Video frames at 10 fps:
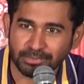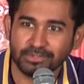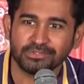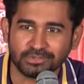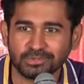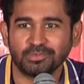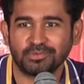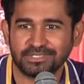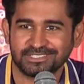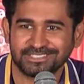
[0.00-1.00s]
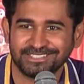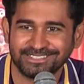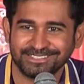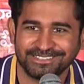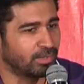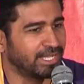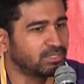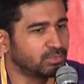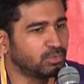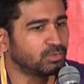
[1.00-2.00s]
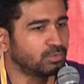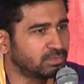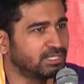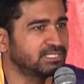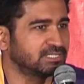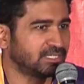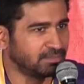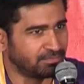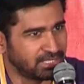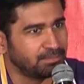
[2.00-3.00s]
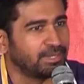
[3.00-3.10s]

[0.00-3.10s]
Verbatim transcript: to produce good movies. I would like to do good things in within